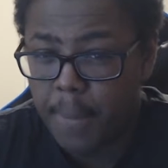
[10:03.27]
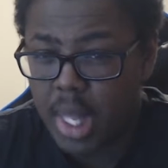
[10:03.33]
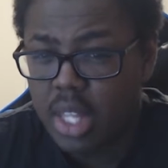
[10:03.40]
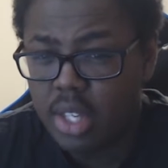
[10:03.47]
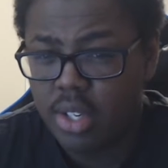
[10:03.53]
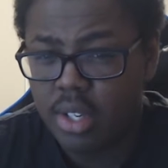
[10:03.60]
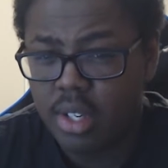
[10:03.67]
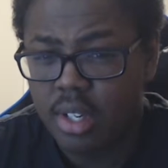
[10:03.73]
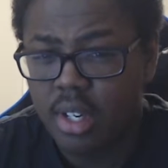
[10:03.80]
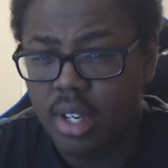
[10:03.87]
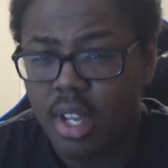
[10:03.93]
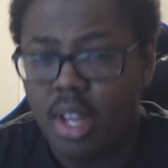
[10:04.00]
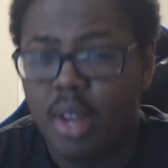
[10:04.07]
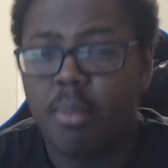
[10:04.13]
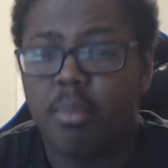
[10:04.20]
bitch,
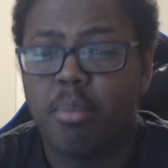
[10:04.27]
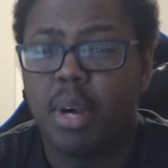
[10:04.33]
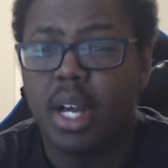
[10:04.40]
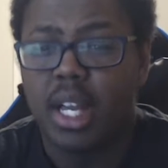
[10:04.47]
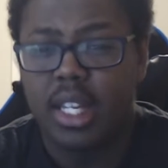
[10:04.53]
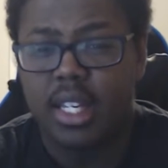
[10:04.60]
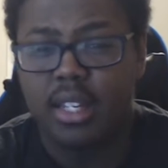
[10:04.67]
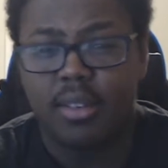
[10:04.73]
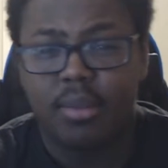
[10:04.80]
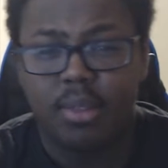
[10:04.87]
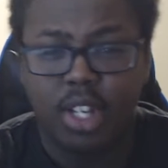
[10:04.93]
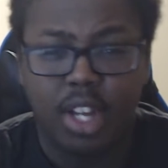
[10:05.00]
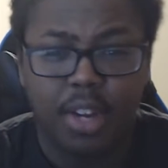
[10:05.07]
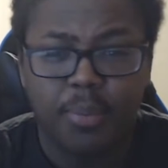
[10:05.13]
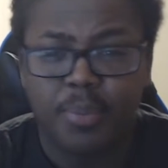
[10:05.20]
but
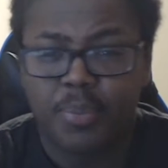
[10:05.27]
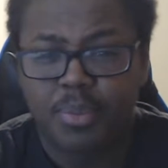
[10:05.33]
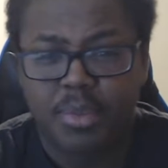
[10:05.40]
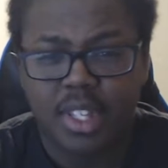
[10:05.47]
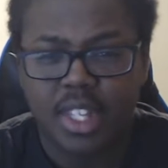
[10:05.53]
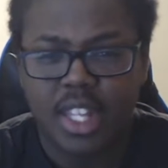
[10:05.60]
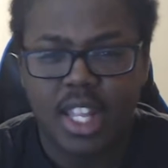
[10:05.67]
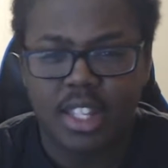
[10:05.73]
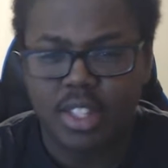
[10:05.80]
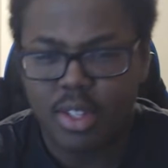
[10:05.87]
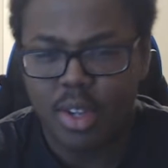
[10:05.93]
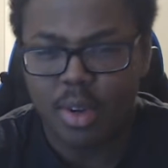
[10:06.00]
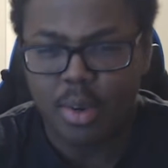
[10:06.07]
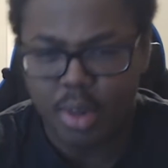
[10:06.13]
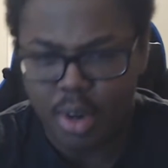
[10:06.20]
you know,
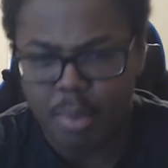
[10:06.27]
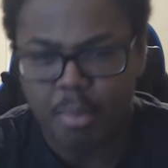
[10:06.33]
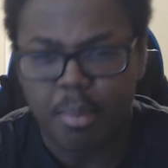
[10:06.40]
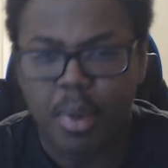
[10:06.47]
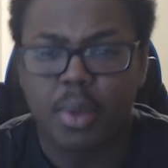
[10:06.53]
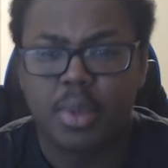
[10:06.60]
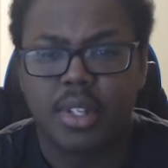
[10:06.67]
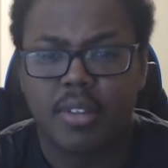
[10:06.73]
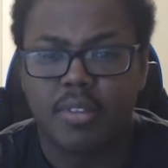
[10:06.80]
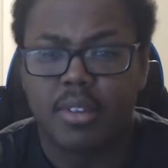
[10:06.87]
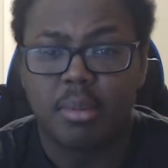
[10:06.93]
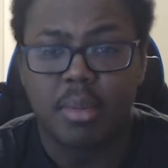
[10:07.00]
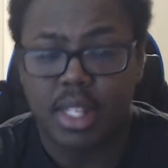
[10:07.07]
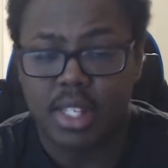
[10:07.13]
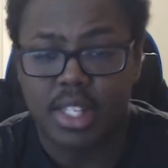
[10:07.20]
so are most of
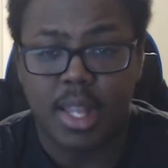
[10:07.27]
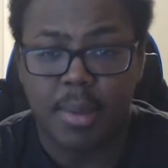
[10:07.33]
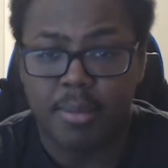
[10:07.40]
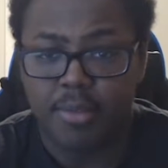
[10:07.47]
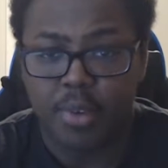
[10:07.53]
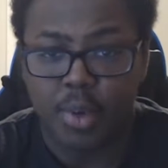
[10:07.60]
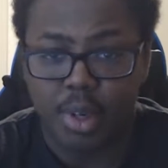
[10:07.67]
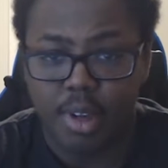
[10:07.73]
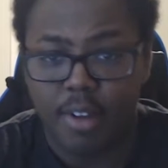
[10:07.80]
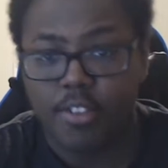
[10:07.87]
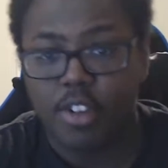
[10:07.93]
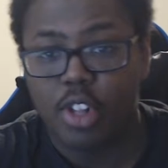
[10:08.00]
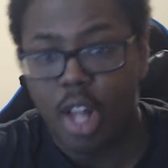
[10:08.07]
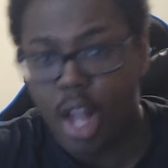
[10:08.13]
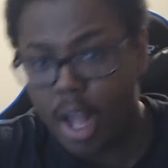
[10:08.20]
them, except for
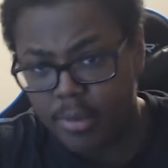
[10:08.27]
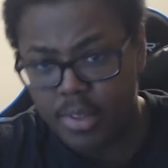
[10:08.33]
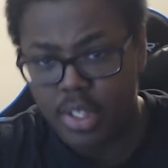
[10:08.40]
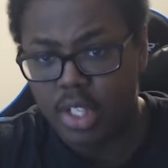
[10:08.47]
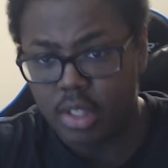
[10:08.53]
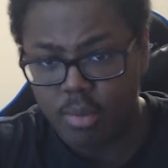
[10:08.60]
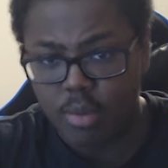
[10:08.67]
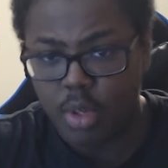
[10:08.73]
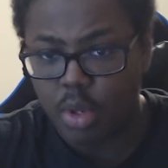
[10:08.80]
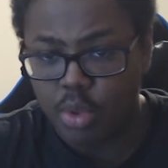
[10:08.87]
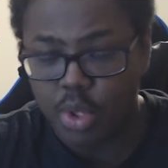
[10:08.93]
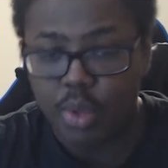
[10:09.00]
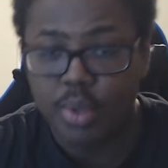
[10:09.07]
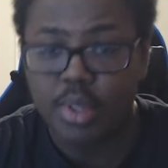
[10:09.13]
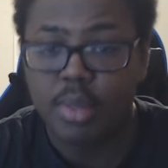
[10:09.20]
obviously
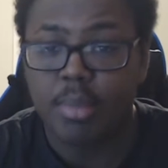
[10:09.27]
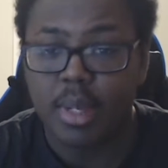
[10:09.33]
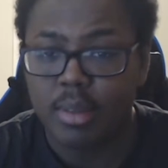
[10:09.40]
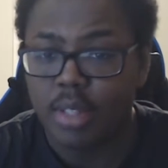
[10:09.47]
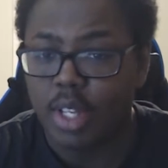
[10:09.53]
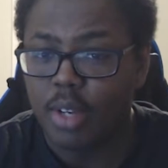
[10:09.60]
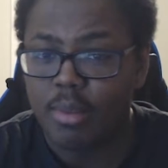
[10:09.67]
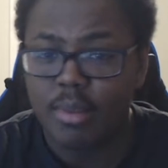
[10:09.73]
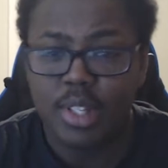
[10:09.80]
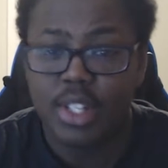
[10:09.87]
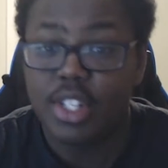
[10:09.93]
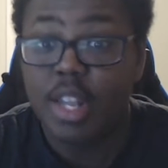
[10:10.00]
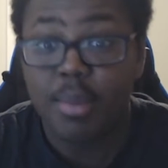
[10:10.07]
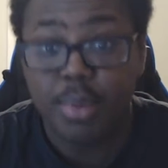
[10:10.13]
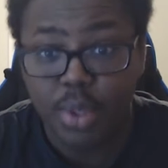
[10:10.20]
JoJos. But you know,
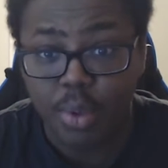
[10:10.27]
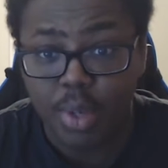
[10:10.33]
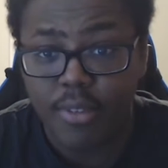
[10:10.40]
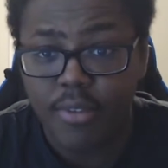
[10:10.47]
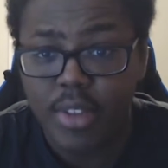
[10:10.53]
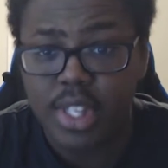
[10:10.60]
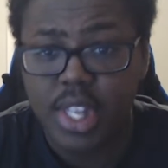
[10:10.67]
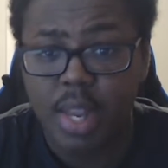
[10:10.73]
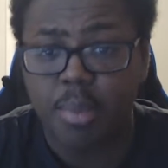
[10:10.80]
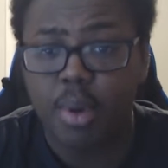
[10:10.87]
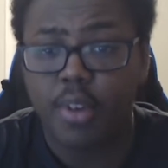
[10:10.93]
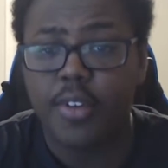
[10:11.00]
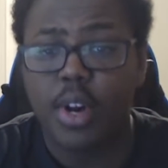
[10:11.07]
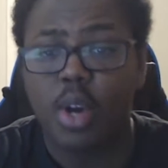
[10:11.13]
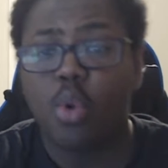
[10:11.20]
his steps 2, he fits that
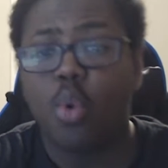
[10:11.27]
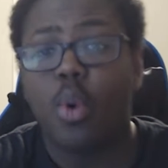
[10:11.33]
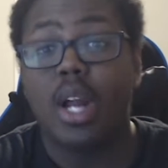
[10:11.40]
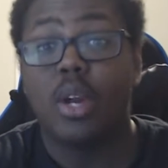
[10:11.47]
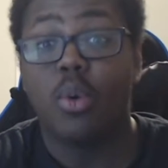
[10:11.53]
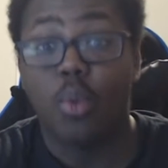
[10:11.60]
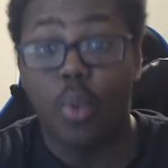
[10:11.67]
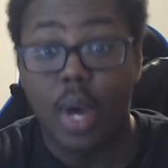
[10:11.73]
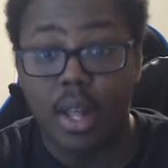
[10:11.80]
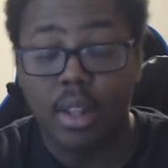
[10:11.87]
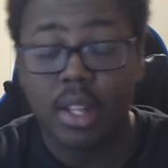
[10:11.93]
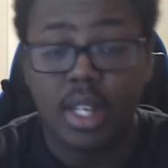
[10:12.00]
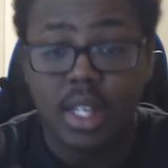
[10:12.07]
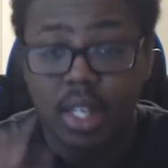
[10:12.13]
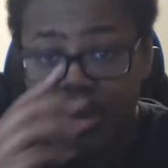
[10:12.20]
profile quite well.